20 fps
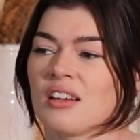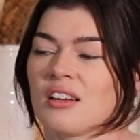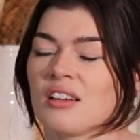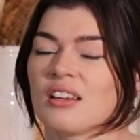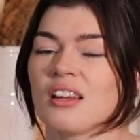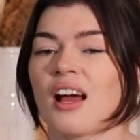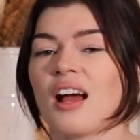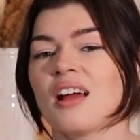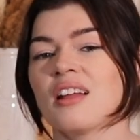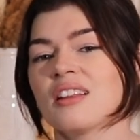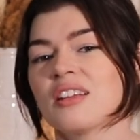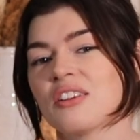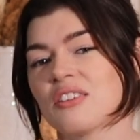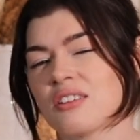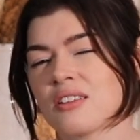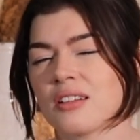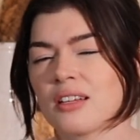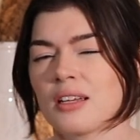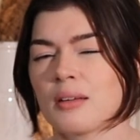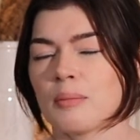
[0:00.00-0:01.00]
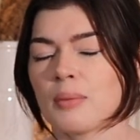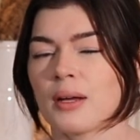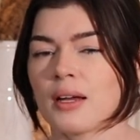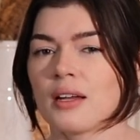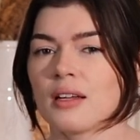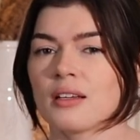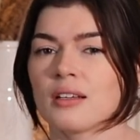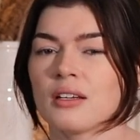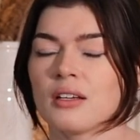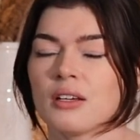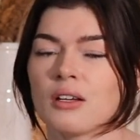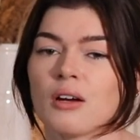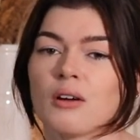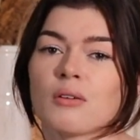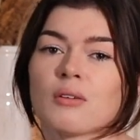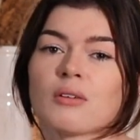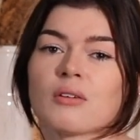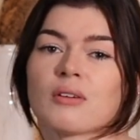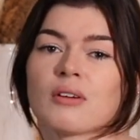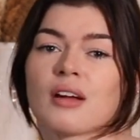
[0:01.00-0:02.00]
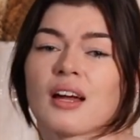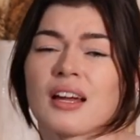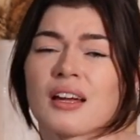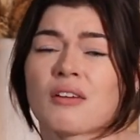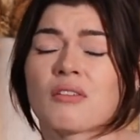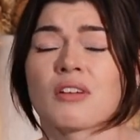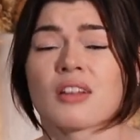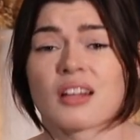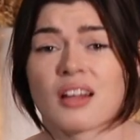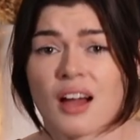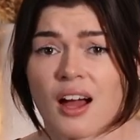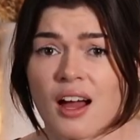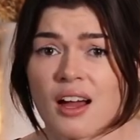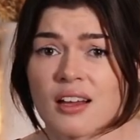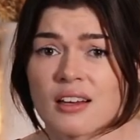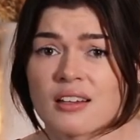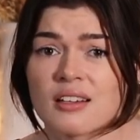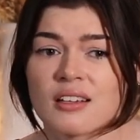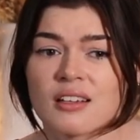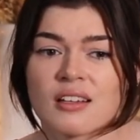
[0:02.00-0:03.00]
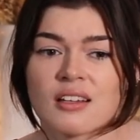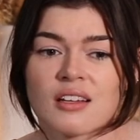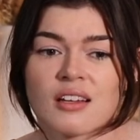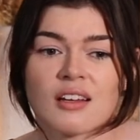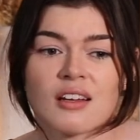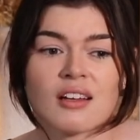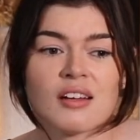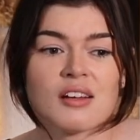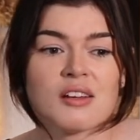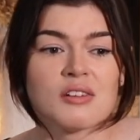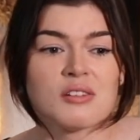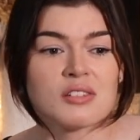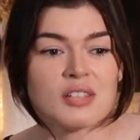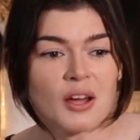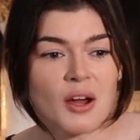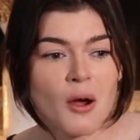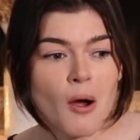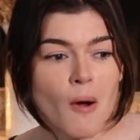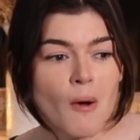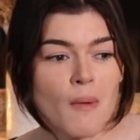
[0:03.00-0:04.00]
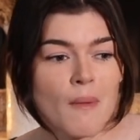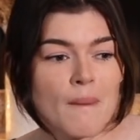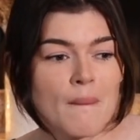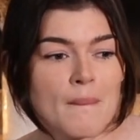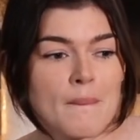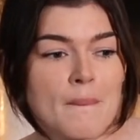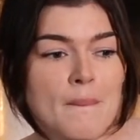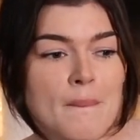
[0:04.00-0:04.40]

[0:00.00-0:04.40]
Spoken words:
Not literally, but you know, I get really hot. So